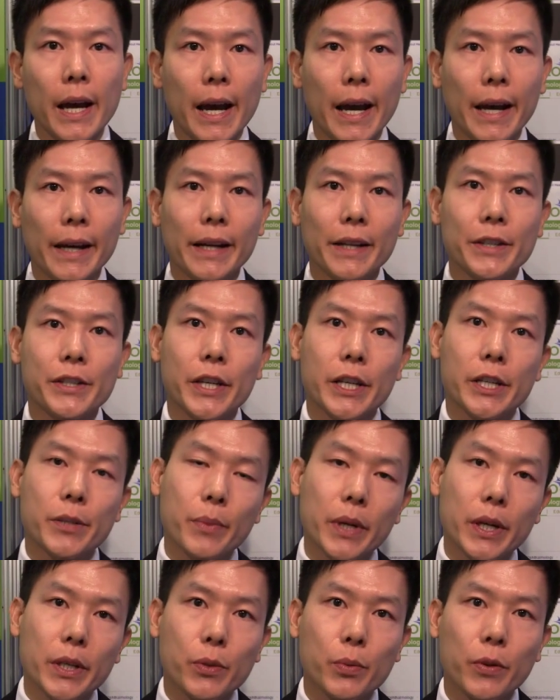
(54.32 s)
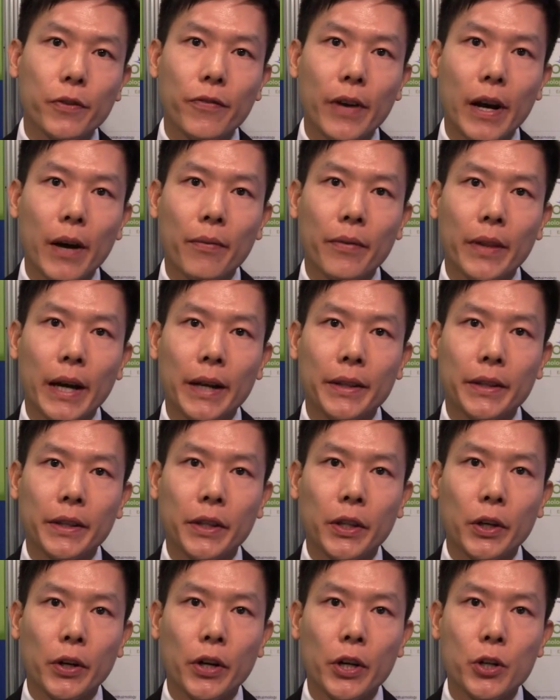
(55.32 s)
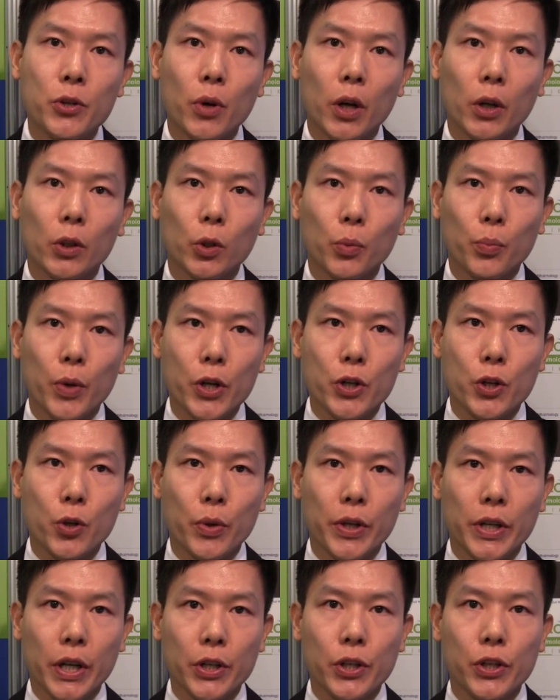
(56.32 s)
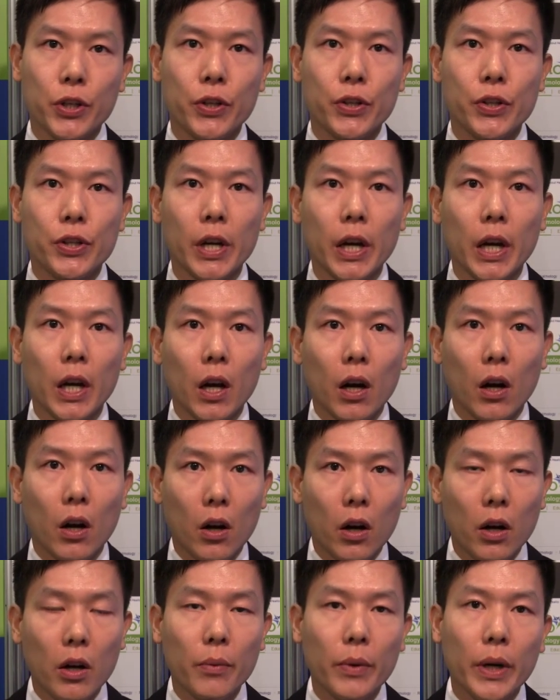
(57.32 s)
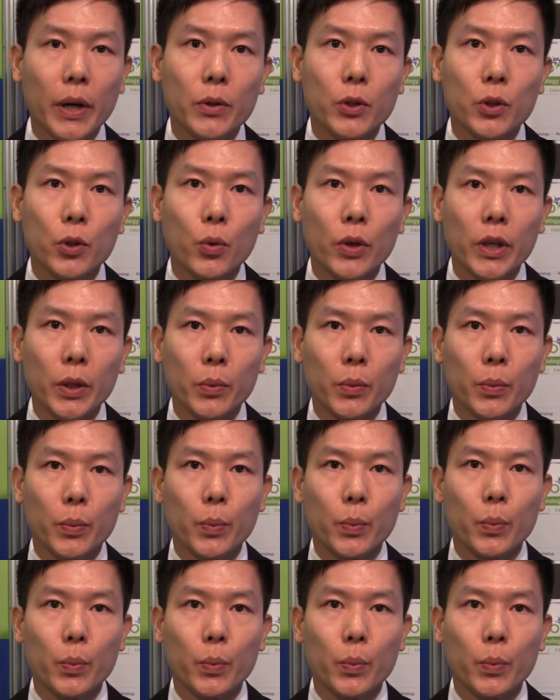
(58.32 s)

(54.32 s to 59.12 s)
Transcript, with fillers: And at six months, we found that their intraocular pressure reductions are around 20